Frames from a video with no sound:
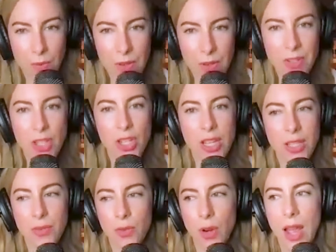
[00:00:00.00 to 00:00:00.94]
50 Shades
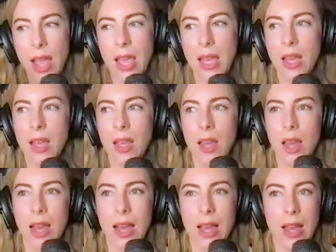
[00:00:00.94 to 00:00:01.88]
of Grey,
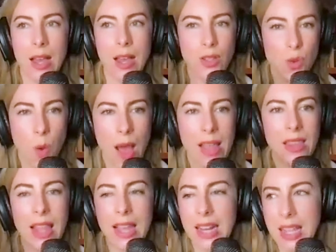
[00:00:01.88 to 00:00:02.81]

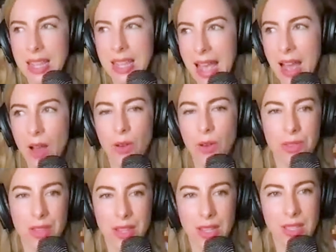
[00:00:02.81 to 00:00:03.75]
Twilight, and now
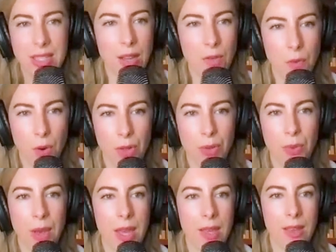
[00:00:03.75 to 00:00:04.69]
these like Fourth
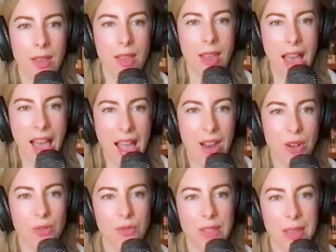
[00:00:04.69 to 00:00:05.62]
Wing,
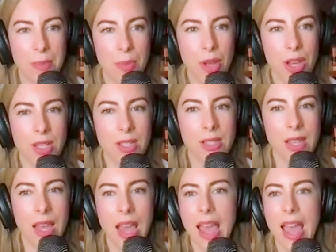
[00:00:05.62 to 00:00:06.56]
Iron Flame books.
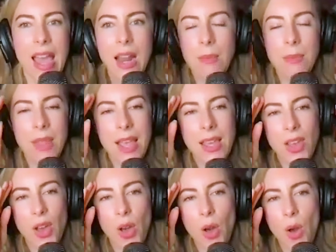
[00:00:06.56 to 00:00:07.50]
And I'm like,